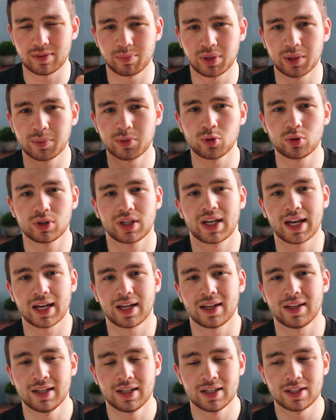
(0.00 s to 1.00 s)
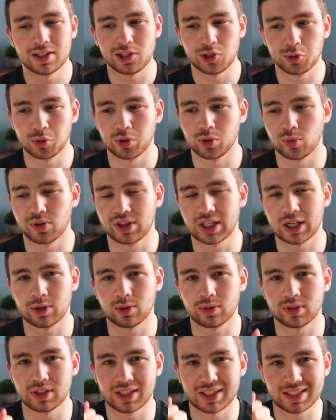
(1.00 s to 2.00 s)
People who can't do it
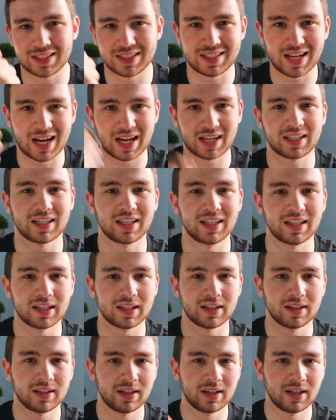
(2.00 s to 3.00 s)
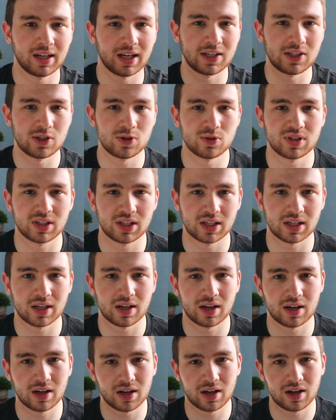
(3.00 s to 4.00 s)
without docking it and using
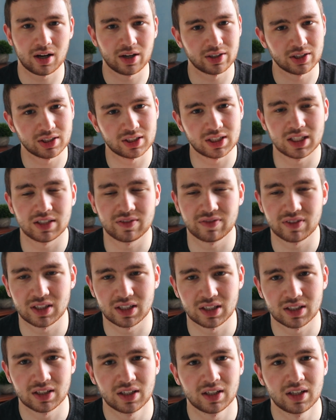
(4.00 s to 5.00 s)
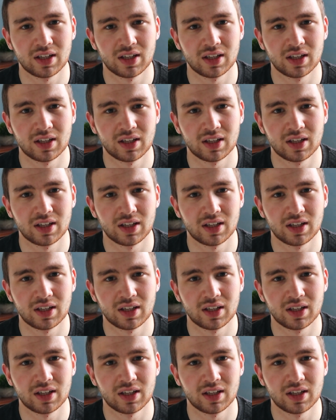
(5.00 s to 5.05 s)
it on your TV.